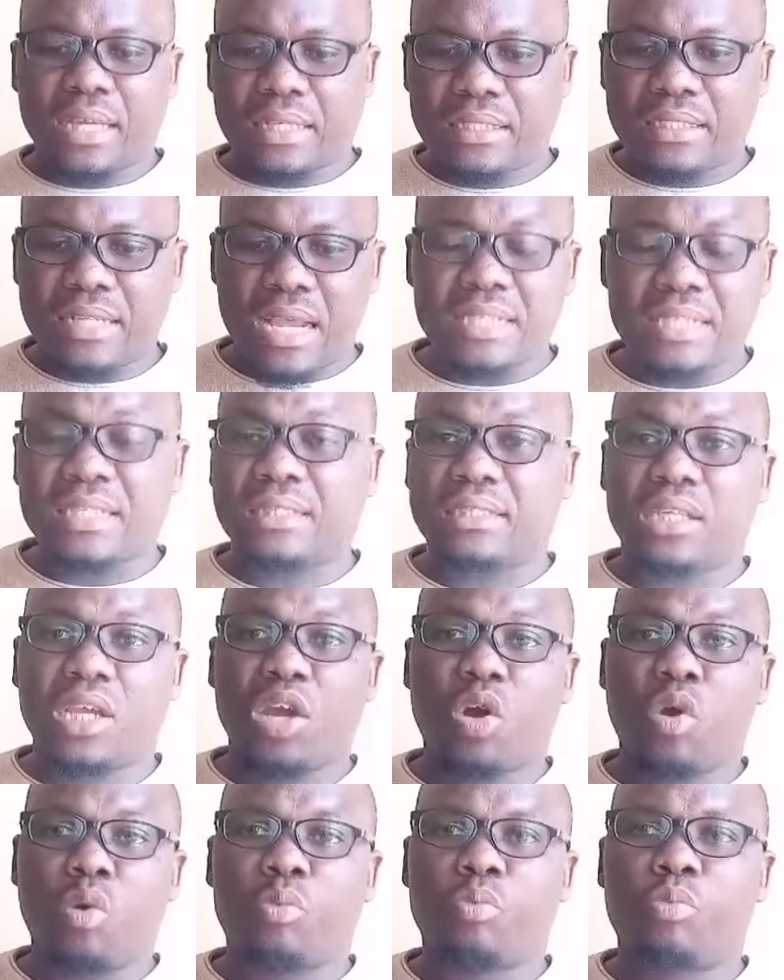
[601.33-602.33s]
that doesn't
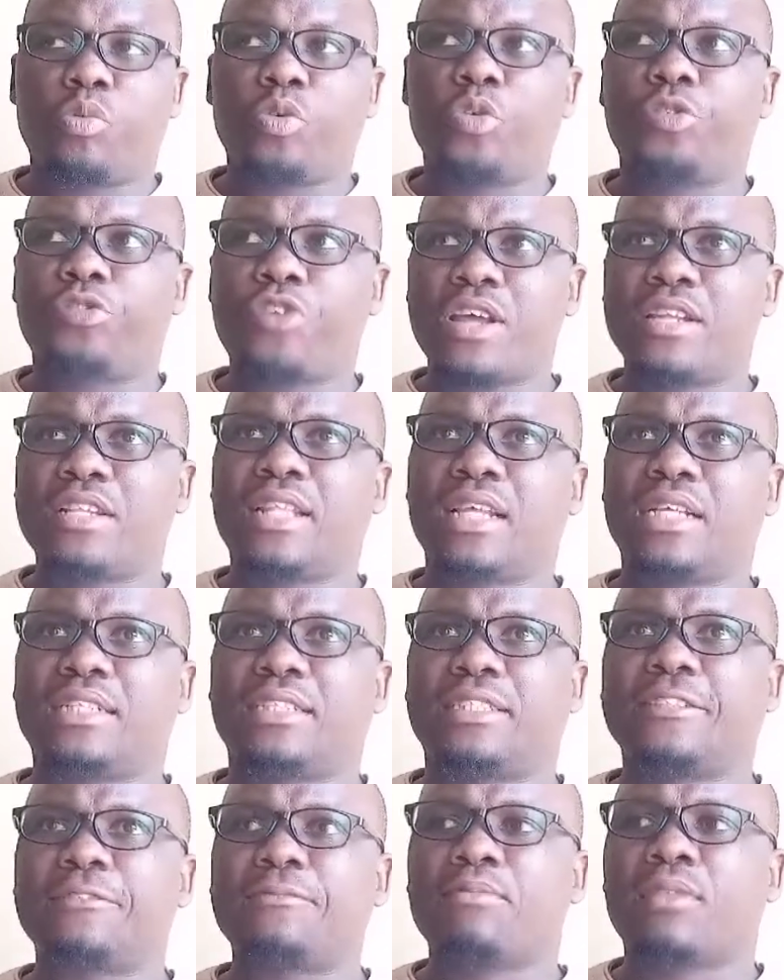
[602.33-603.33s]
help. We find
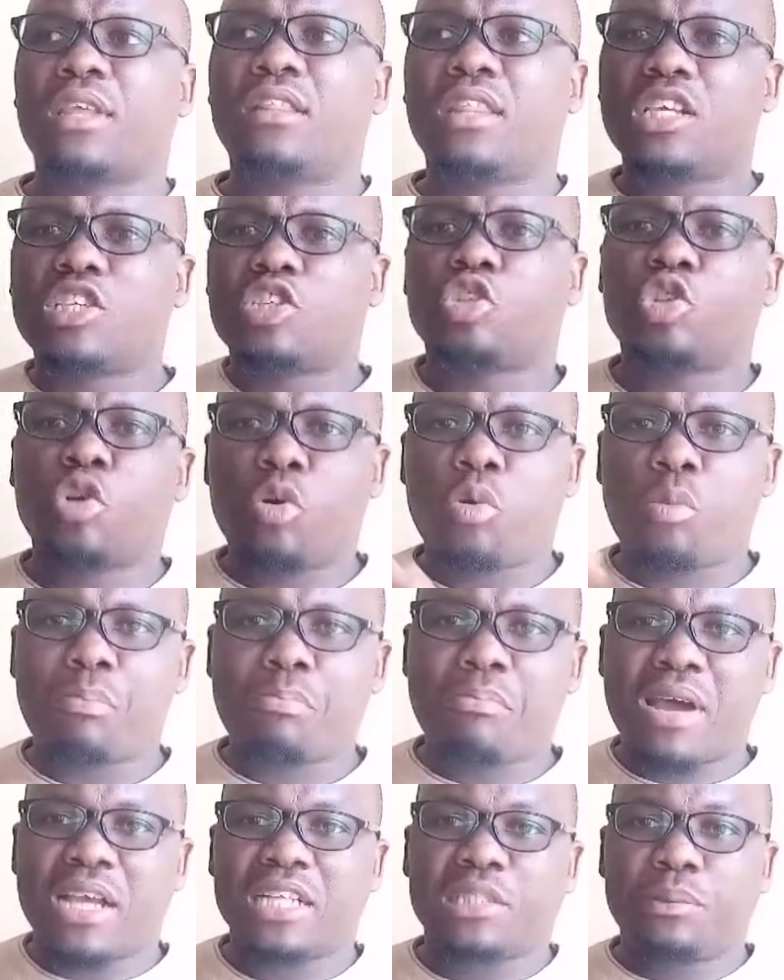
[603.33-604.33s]
that there's no
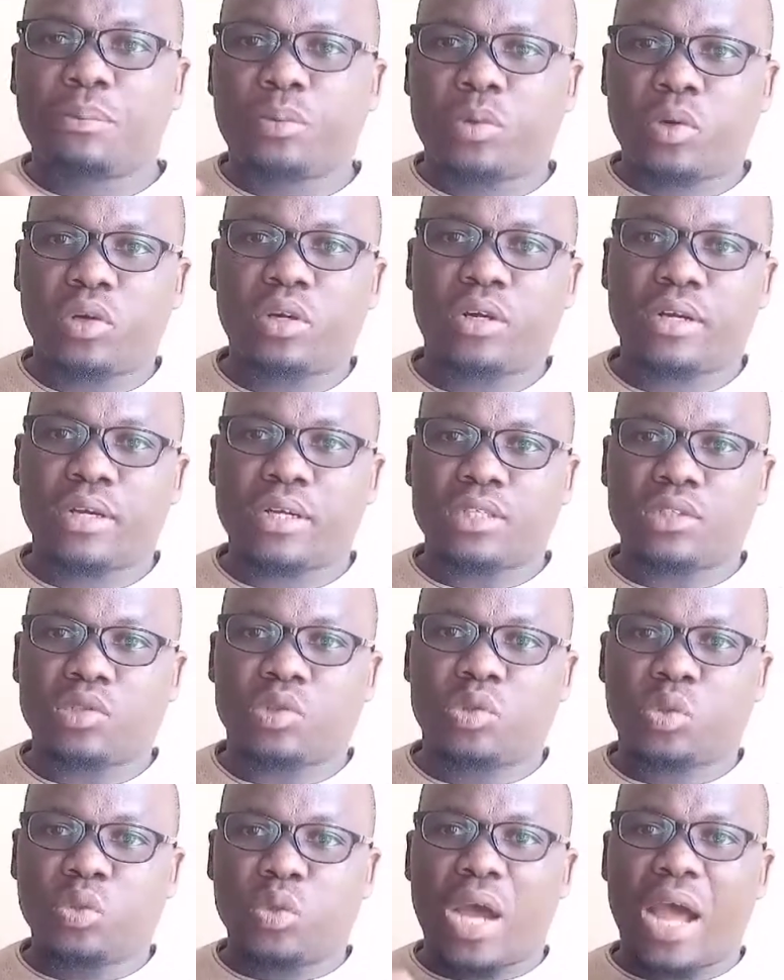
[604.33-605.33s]
much
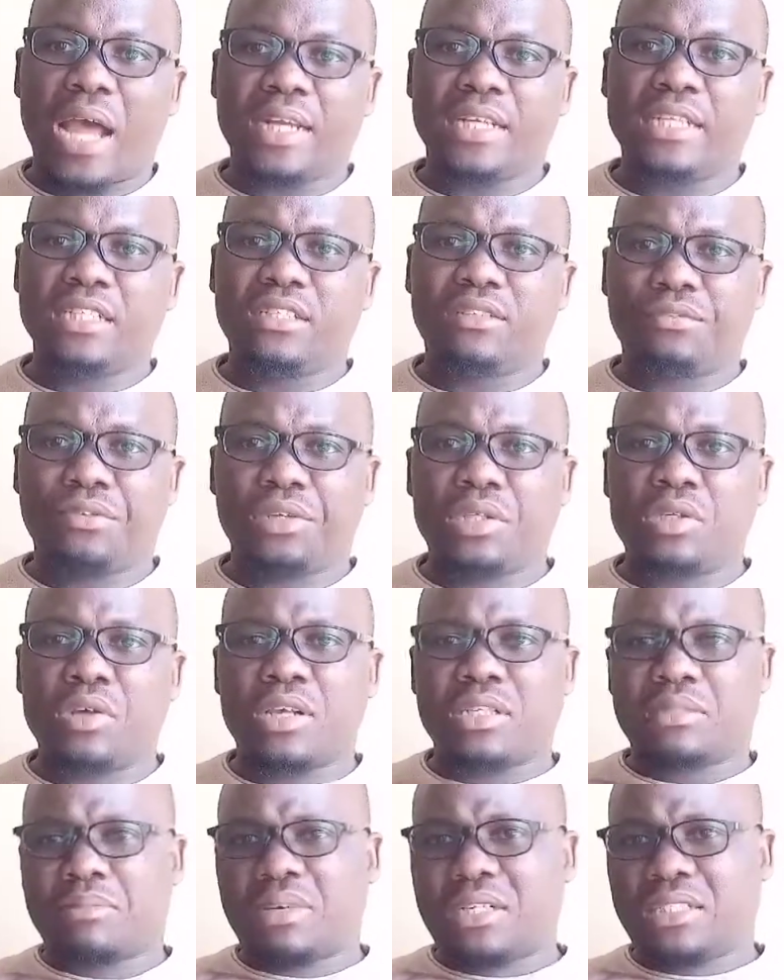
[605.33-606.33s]
progress to an
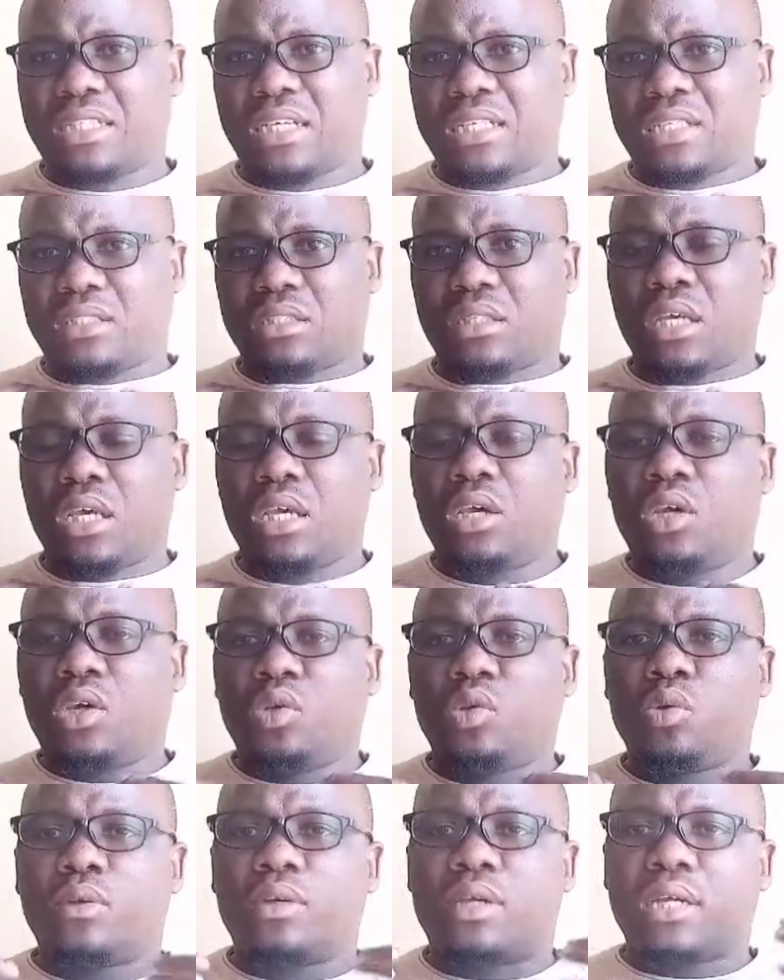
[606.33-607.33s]
individual. As much as
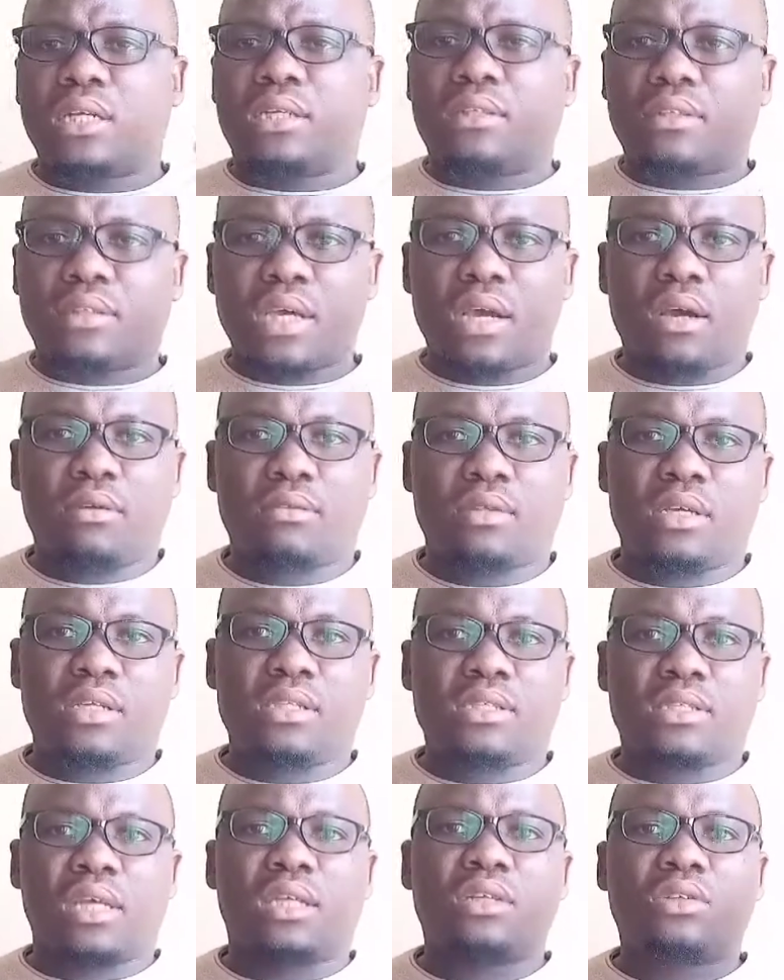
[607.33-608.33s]
you get
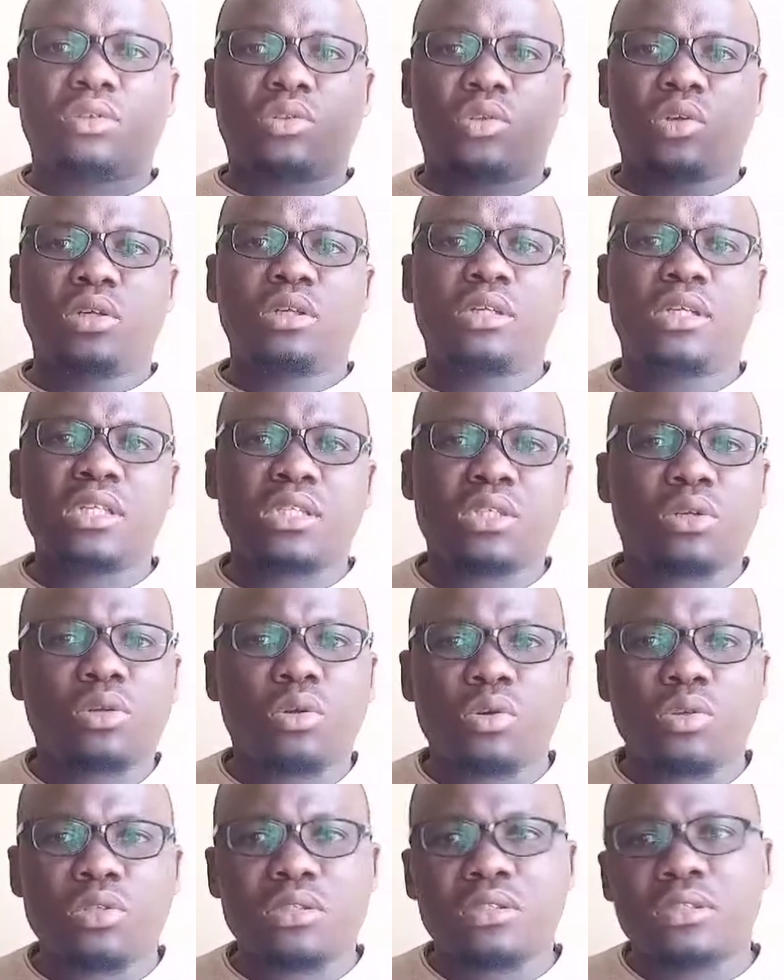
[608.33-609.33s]
thousands and you don't
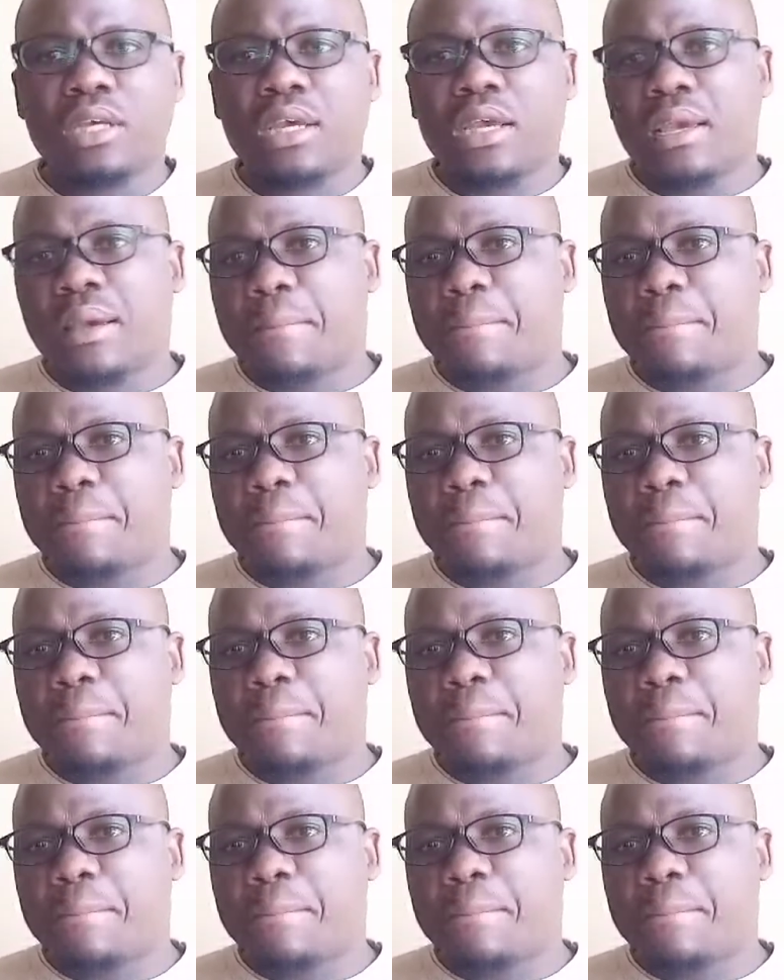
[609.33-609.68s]
disclose.